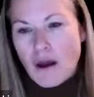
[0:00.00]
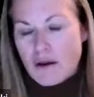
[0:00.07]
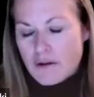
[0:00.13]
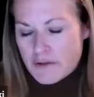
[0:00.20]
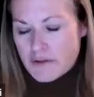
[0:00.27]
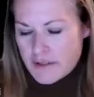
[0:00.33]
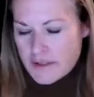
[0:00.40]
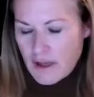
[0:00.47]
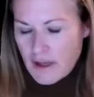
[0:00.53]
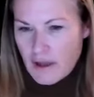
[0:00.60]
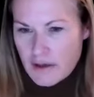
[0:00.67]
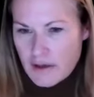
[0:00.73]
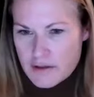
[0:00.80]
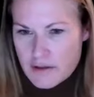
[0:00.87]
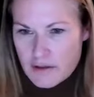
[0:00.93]

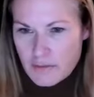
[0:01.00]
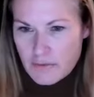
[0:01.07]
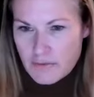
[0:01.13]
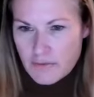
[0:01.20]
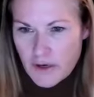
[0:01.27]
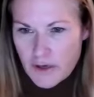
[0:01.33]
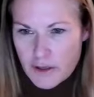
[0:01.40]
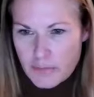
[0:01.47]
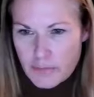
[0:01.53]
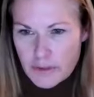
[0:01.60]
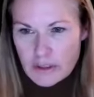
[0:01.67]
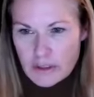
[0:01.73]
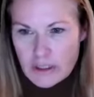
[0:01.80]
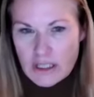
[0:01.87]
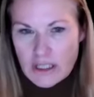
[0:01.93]
understand
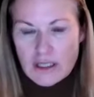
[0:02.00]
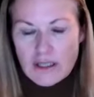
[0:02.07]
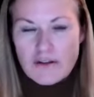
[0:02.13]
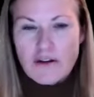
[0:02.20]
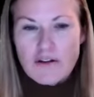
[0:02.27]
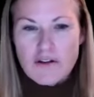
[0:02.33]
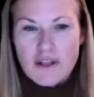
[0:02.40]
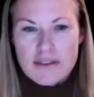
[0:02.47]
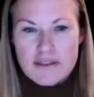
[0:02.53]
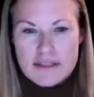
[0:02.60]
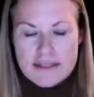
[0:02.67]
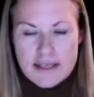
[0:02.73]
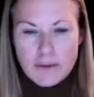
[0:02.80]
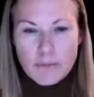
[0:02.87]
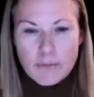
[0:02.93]
variability in the
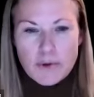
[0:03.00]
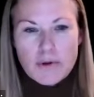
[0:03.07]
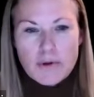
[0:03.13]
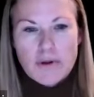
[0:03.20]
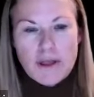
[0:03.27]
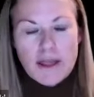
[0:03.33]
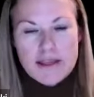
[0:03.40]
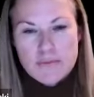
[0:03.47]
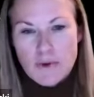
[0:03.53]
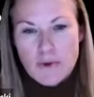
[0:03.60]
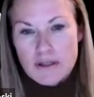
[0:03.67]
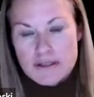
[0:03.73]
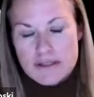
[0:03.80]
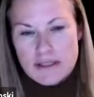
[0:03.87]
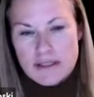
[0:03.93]
sample as
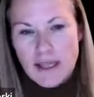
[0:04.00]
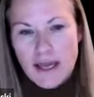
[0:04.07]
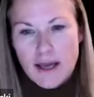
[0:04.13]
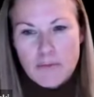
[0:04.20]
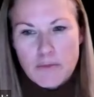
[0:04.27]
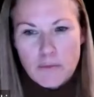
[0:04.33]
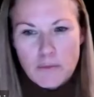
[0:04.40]
well as in the lab.